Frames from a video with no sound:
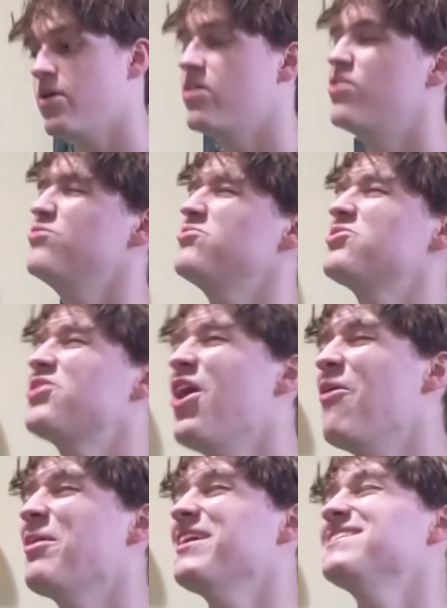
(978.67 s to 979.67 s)
who's
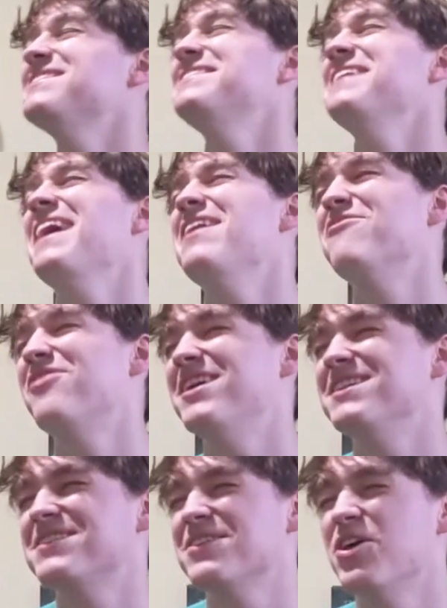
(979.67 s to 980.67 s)
going to save us?
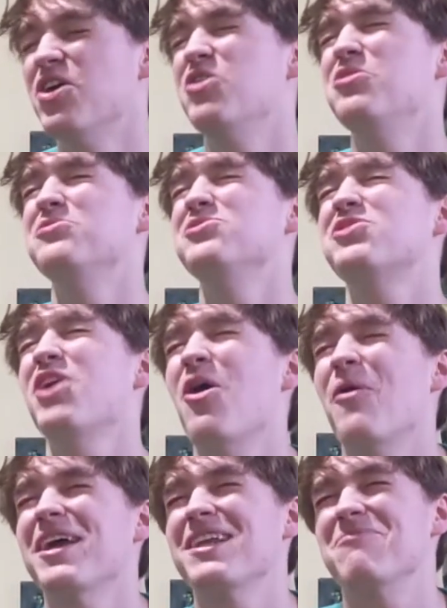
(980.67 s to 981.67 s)
Who's
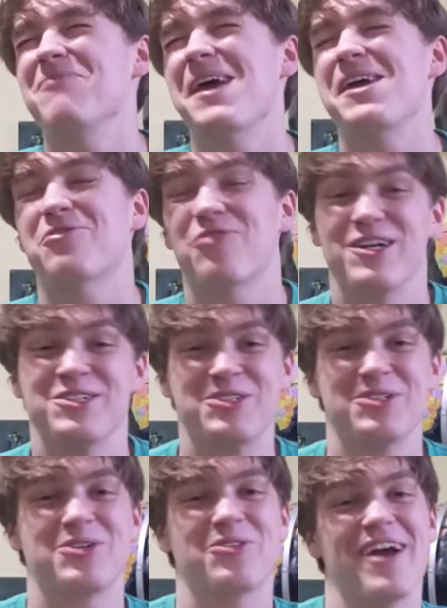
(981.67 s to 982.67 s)
going to make Russia
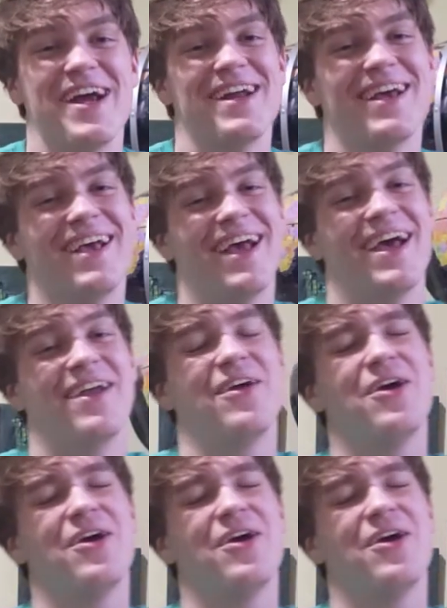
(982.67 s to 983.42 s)
great again?